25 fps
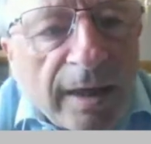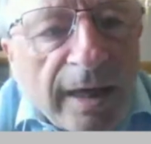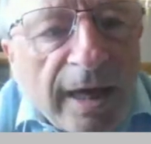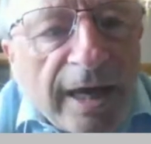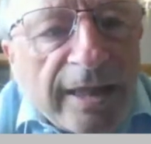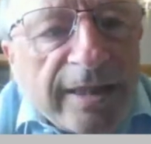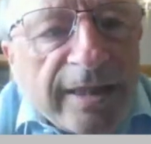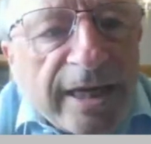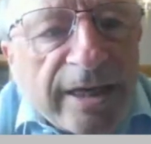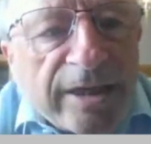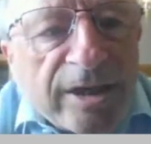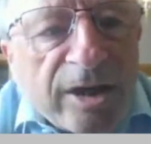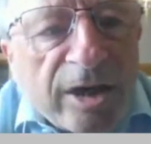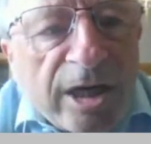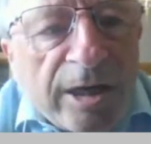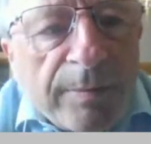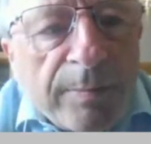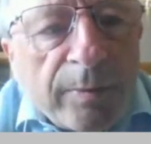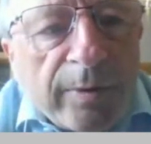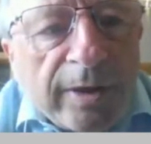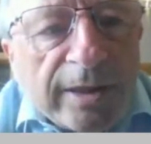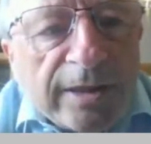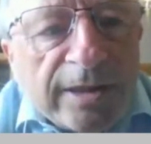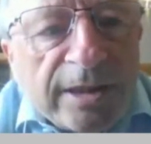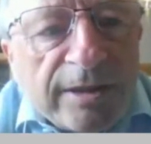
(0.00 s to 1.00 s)
and that
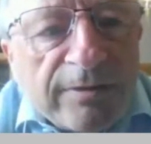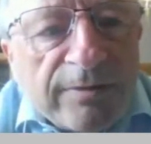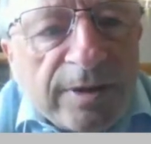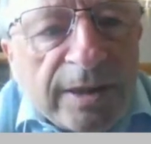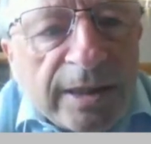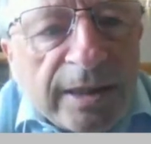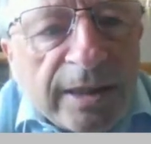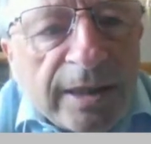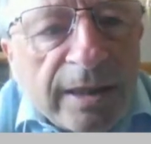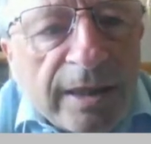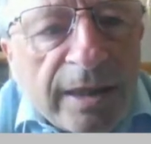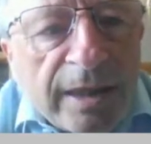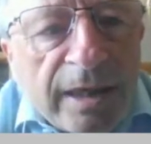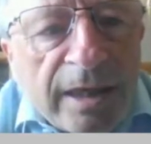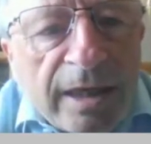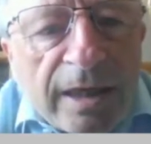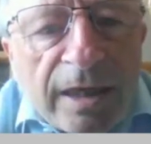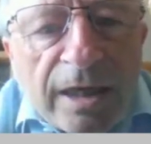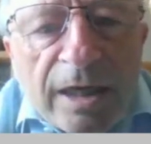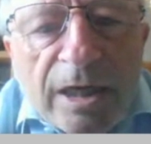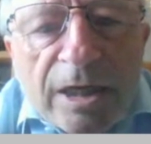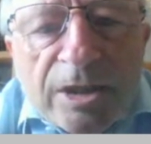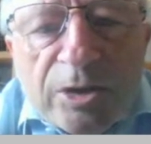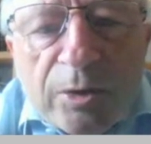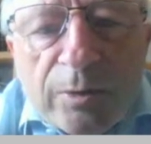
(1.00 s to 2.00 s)
hyperactivity.
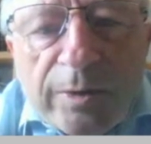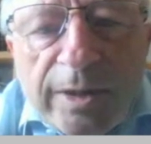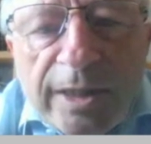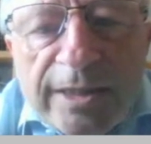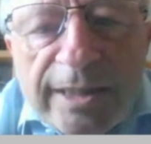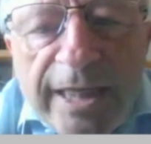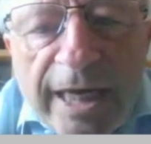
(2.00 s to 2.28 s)
So when you